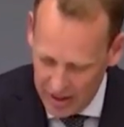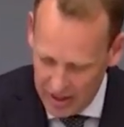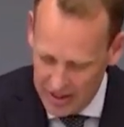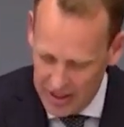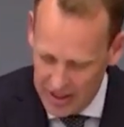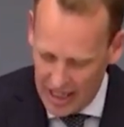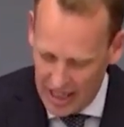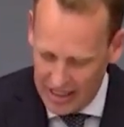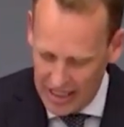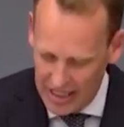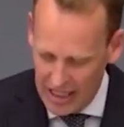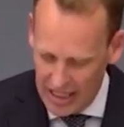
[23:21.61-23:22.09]

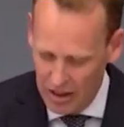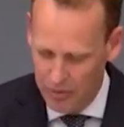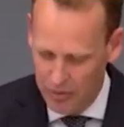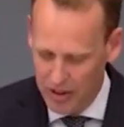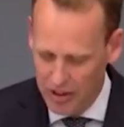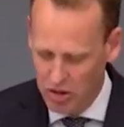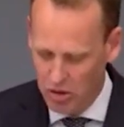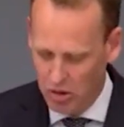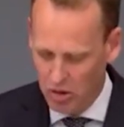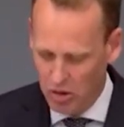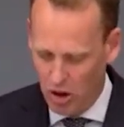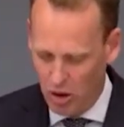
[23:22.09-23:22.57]
that
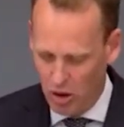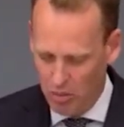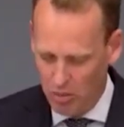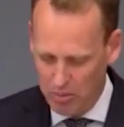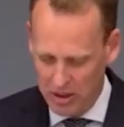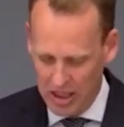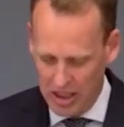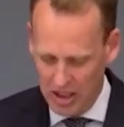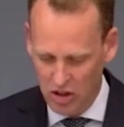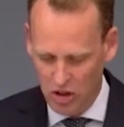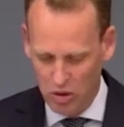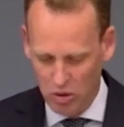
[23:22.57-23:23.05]
individual
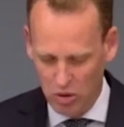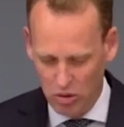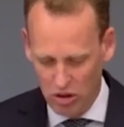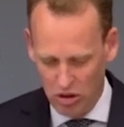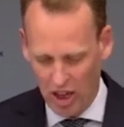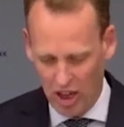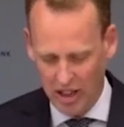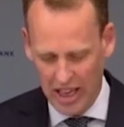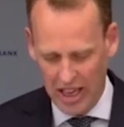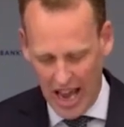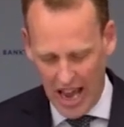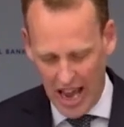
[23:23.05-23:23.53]
companies do
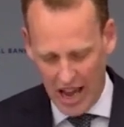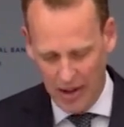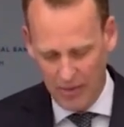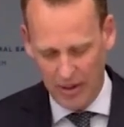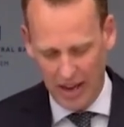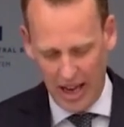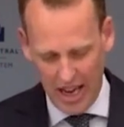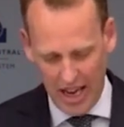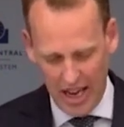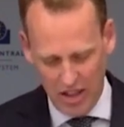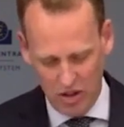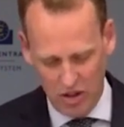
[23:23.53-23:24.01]
not have
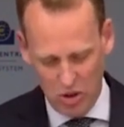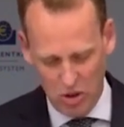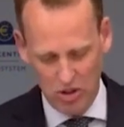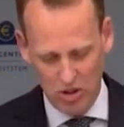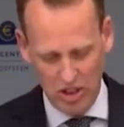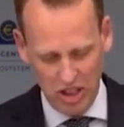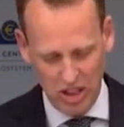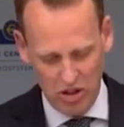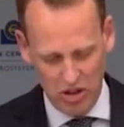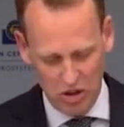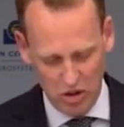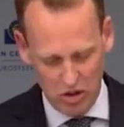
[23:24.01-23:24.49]
a
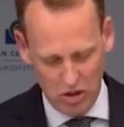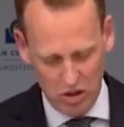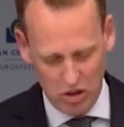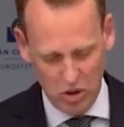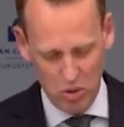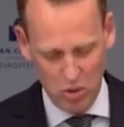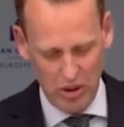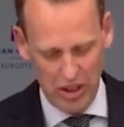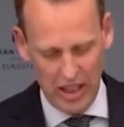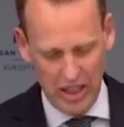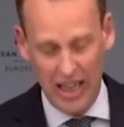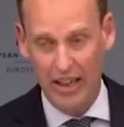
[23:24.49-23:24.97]
duty to
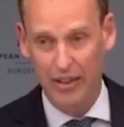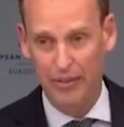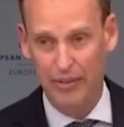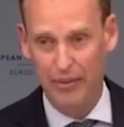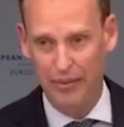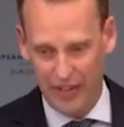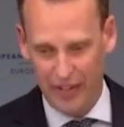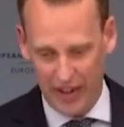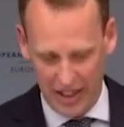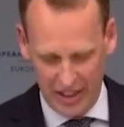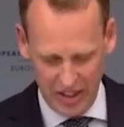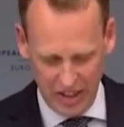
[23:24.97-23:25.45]
do their
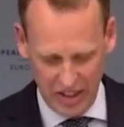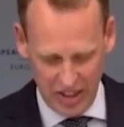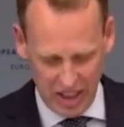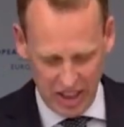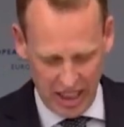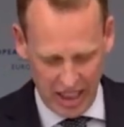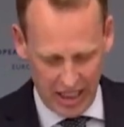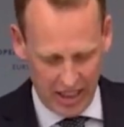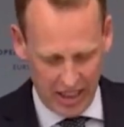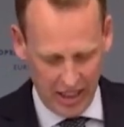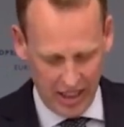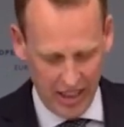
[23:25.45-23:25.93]
fair
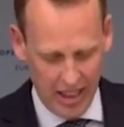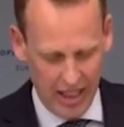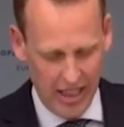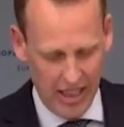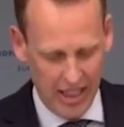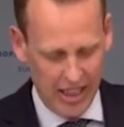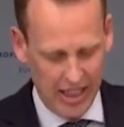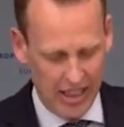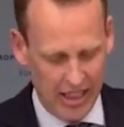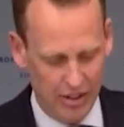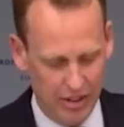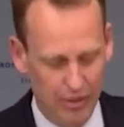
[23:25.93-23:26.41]
share
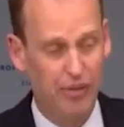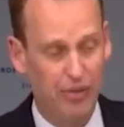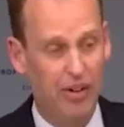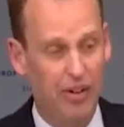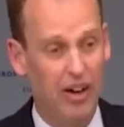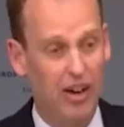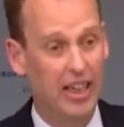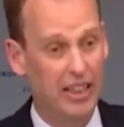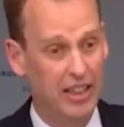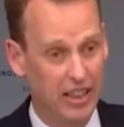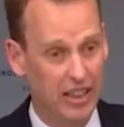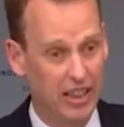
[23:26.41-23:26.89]
in the
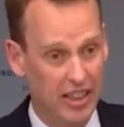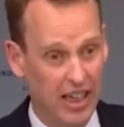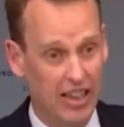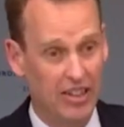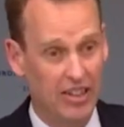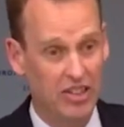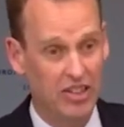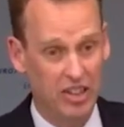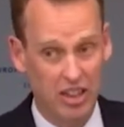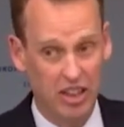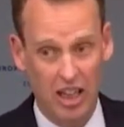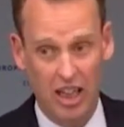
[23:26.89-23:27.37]
fight
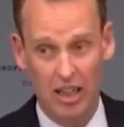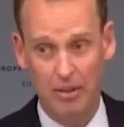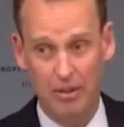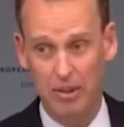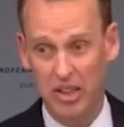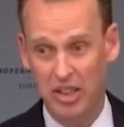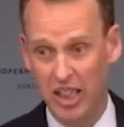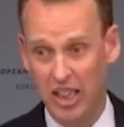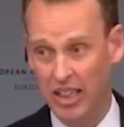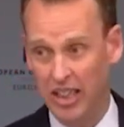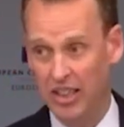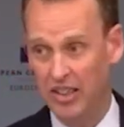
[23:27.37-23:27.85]
against climate
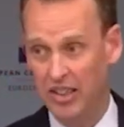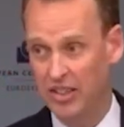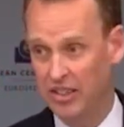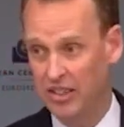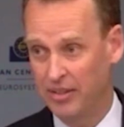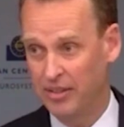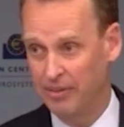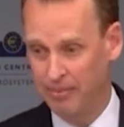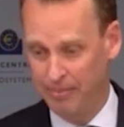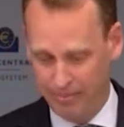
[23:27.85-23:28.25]
change.